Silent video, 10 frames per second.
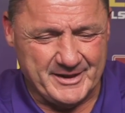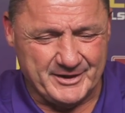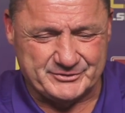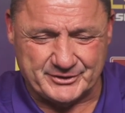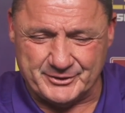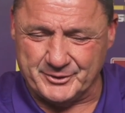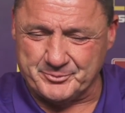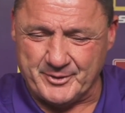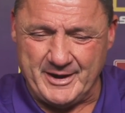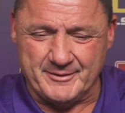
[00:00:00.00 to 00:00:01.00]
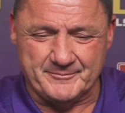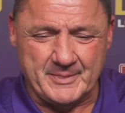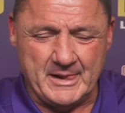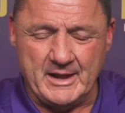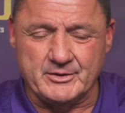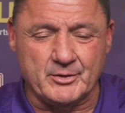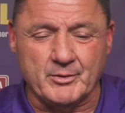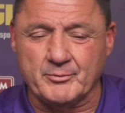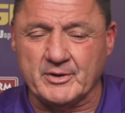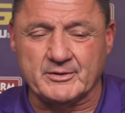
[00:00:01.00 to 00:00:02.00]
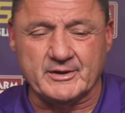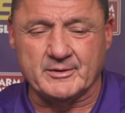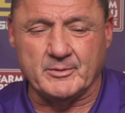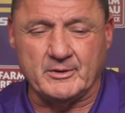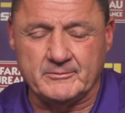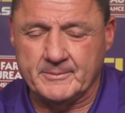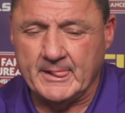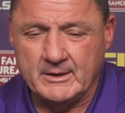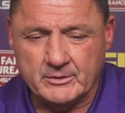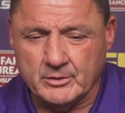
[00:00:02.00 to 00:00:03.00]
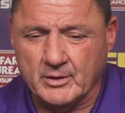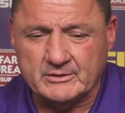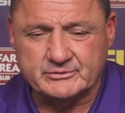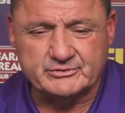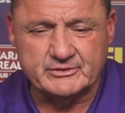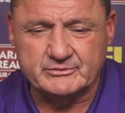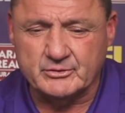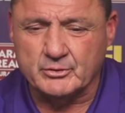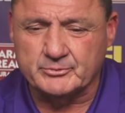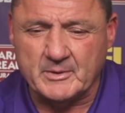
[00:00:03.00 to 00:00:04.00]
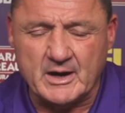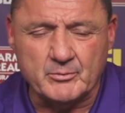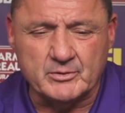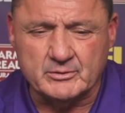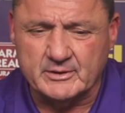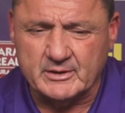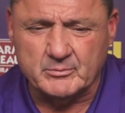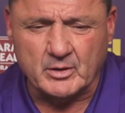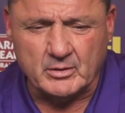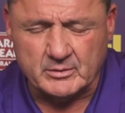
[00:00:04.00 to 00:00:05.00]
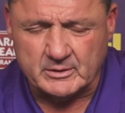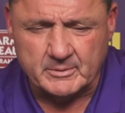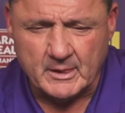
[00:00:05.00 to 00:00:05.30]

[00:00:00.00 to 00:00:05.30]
that's a good problem. And you know what? We're going to need them all. You know, as the season goes by, we're going to need them all.